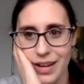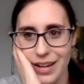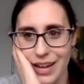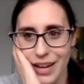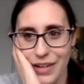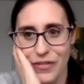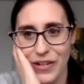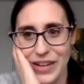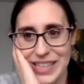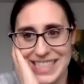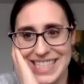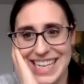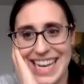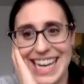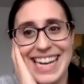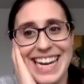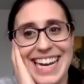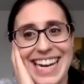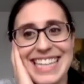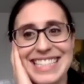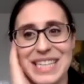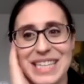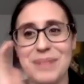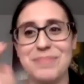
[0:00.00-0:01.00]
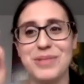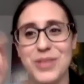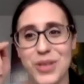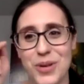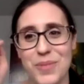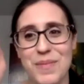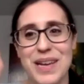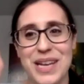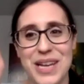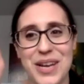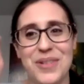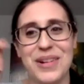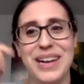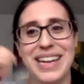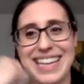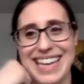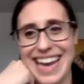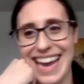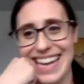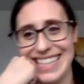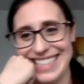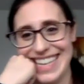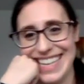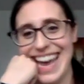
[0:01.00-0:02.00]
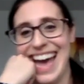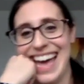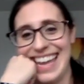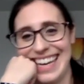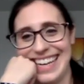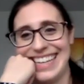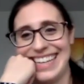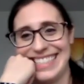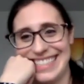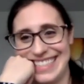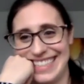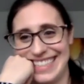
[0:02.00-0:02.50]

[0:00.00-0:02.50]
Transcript: If I didn't, I'm zooming you again to edit.